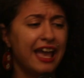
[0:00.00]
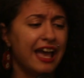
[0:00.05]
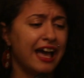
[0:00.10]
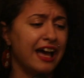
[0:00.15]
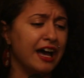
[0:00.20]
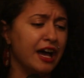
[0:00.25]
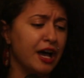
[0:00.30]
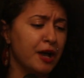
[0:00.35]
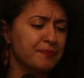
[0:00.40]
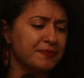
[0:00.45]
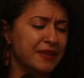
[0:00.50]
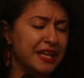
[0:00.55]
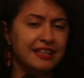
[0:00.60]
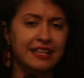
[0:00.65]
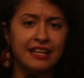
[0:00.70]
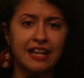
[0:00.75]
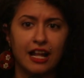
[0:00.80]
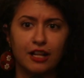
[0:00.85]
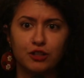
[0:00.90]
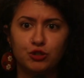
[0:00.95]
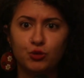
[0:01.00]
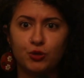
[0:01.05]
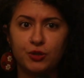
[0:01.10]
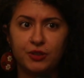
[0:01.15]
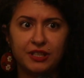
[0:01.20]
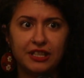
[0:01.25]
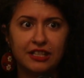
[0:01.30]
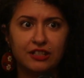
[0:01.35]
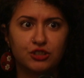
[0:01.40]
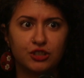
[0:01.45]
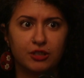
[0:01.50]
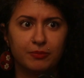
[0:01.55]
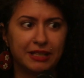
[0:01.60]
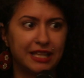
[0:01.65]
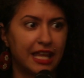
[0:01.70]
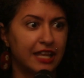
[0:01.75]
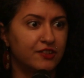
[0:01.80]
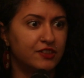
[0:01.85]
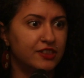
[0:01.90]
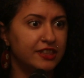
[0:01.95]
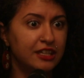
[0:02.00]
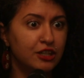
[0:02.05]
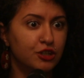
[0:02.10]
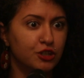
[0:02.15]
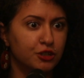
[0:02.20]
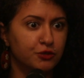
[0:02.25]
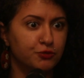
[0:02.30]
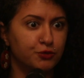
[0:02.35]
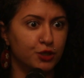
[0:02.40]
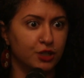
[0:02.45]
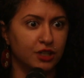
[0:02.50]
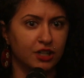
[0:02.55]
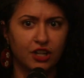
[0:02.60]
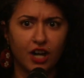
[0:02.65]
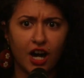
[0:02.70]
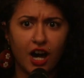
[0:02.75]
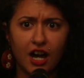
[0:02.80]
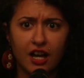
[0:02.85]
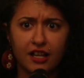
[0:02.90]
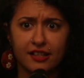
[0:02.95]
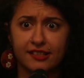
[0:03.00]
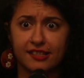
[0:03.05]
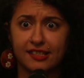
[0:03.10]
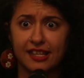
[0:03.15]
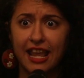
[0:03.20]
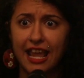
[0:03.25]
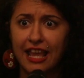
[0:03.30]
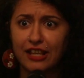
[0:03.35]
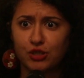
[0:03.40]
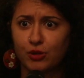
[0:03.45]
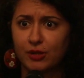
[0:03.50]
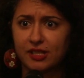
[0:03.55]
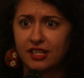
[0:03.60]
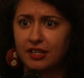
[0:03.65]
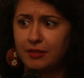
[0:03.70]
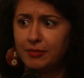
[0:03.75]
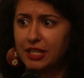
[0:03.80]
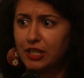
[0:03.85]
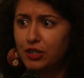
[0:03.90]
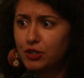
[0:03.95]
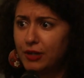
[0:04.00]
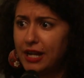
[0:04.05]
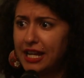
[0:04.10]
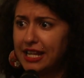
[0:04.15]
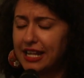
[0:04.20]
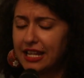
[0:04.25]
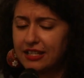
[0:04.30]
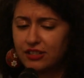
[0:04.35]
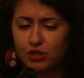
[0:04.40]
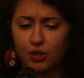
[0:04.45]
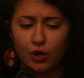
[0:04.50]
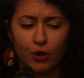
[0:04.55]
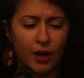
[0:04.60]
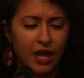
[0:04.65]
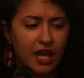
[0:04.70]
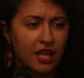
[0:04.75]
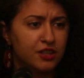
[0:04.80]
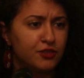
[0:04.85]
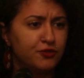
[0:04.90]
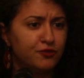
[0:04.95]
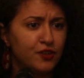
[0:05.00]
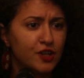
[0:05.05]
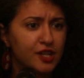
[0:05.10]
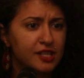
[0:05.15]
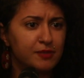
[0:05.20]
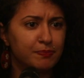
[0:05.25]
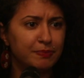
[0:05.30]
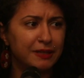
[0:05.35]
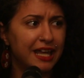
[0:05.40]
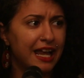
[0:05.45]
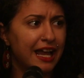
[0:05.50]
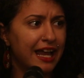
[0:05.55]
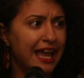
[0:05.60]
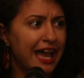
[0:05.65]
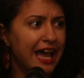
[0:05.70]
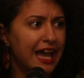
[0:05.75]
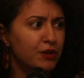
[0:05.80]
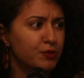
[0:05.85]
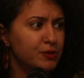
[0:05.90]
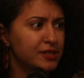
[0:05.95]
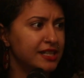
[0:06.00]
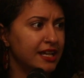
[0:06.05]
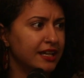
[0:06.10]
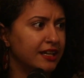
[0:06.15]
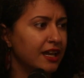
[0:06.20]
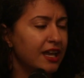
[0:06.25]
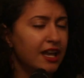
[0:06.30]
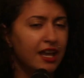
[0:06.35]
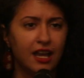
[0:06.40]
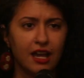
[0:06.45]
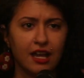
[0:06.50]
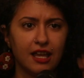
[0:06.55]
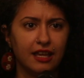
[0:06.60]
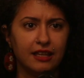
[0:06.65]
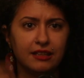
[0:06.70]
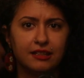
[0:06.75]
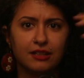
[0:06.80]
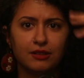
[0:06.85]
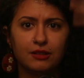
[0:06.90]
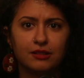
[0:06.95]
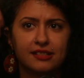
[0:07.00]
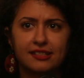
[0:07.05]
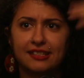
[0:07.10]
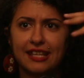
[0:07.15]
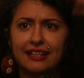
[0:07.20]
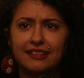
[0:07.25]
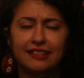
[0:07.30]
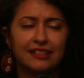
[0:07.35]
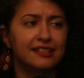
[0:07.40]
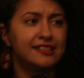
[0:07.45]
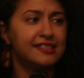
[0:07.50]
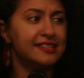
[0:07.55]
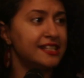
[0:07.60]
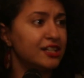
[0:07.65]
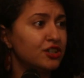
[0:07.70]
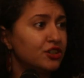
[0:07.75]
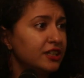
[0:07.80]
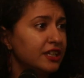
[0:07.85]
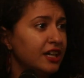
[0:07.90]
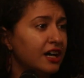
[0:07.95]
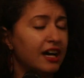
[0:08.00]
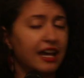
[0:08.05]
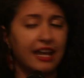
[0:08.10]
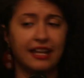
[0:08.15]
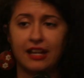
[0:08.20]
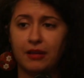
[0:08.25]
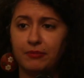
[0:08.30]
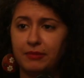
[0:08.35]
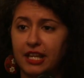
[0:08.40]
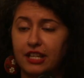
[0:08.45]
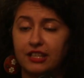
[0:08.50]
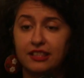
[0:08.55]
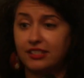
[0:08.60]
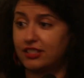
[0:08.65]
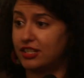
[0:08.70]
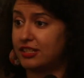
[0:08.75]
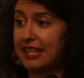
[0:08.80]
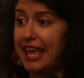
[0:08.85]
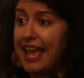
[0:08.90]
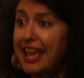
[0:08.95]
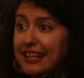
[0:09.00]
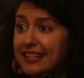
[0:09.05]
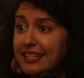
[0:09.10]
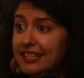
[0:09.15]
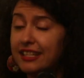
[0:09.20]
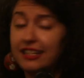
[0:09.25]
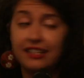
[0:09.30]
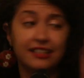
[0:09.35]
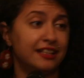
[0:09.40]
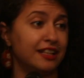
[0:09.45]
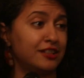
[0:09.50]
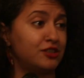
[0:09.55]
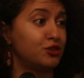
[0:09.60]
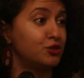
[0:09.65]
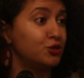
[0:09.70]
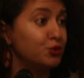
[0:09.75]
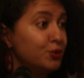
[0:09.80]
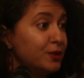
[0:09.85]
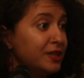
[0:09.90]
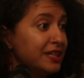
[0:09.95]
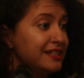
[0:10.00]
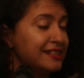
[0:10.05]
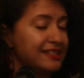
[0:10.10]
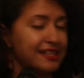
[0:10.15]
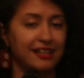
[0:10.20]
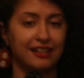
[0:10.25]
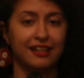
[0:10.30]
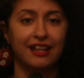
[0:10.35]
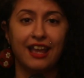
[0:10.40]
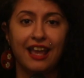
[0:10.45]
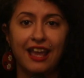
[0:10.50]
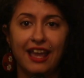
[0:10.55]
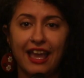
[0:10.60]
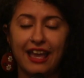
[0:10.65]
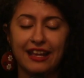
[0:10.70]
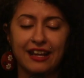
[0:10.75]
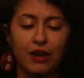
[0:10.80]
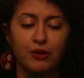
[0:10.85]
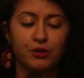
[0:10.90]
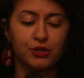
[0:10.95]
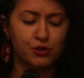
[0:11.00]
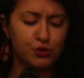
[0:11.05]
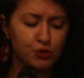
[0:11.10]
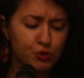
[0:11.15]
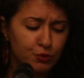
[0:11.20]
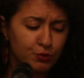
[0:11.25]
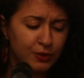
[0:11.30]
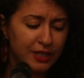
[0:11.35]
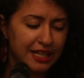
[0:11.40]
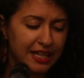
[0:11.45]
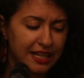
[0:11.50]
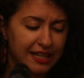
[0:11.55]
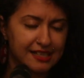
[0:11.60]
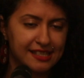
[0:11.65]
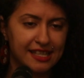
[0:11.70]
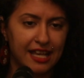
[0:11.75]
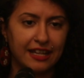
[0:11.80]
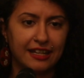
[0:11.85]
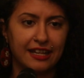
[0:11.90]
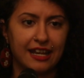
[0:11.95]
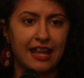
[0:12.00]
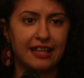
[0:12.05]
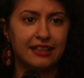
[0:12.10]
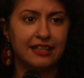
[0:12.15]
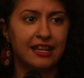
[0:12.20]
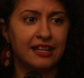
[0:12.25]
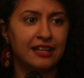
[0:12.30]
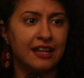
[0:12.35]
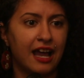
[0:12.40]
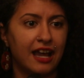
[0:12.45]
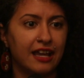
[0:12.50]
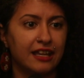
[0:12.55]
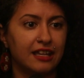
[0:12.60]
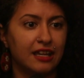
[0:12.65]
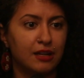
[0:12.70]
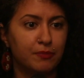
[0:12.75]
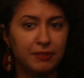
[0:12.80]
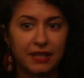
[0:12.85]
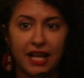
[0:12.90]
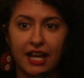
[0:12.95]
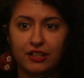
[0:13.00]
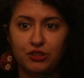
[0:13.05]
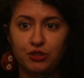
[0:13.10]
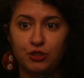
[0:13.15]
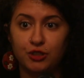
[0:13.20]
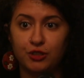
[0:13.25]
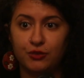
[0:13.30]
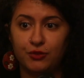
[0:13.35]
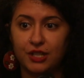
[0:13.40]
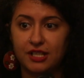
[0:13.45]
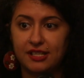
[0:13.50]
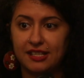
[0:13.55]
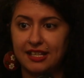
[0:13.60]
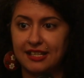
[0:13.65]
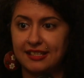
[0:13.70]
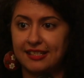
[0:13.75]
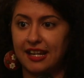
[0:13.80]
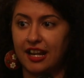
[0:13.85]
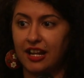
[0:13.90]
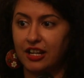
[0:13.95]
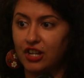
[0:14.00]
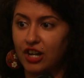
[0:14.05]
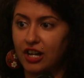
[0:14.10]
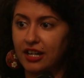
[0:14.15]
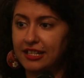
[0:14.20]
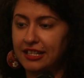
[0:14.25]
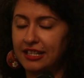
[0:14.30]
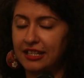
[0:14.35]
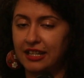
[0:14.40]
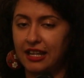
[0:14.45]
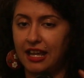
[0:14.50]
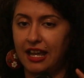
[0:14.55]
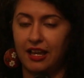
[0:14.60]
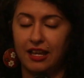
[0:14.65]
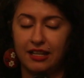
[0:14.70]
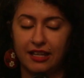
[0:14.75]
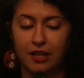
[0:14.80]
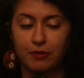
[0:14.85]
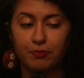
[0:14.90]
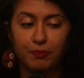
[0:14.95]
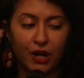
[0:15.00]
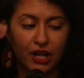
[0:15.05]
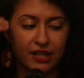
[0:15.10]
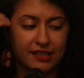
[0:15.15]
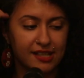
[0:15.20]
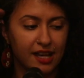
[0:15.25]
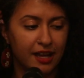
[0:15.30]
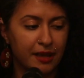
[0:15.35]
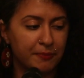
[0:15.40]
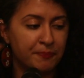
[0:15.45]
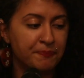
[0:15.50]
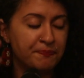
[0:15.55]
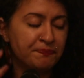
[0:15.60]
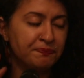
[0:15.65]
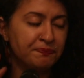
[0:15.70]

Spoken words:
And then I'll do theater, but like theater for a cause, so it's gonna be great. And so the first play I had was like set in Syria, and I'm like, this is excellent, let's do this. And I was so really excited. And then I applied to universities, and I got in like part-time